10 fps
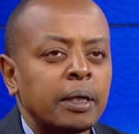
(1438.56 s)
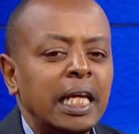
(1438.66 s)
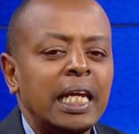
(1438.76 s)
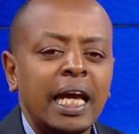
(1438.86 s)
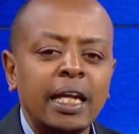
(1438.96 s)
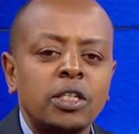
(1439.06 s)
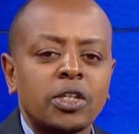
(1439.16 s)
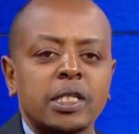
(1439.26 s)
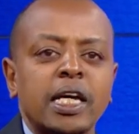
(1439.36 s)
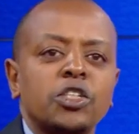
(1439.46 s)
In any
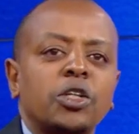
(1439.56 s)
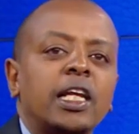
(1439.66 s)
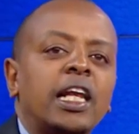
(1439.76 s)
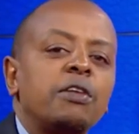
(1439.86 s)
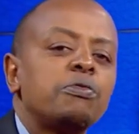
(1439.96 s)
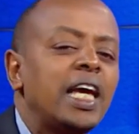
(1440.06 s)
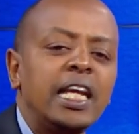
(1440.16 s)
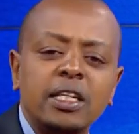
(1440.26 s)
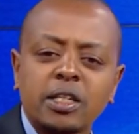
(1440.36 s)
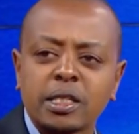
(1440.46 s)
transaction in life,
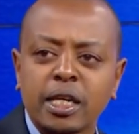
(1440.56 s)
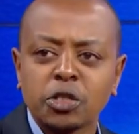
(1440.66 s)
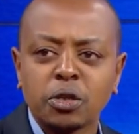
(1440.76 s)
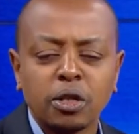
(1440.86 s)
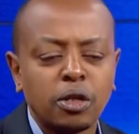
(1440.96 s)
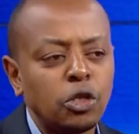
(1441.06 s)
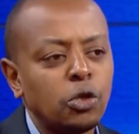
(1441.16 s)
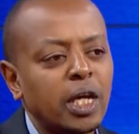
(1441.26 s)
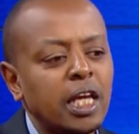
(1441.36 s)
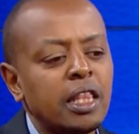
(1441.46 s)
any transaction,
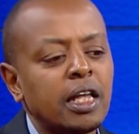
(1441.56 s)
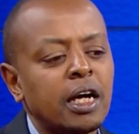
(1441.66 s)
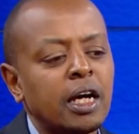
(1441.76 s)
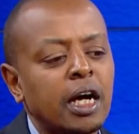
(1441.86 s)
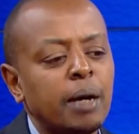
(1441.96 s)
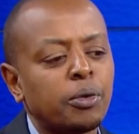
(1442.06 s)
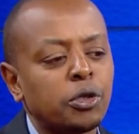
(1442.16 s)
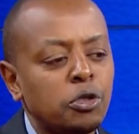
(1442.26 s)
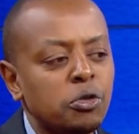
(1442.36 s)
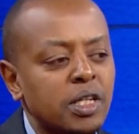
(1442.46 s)
you're either a
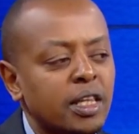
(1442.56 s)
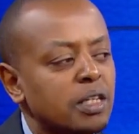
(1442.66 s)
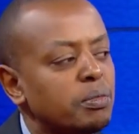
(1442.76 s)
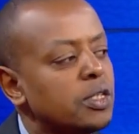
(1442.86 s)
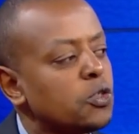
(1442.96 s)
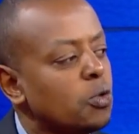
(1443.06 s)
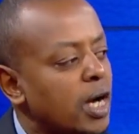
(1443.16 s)
producer, that means you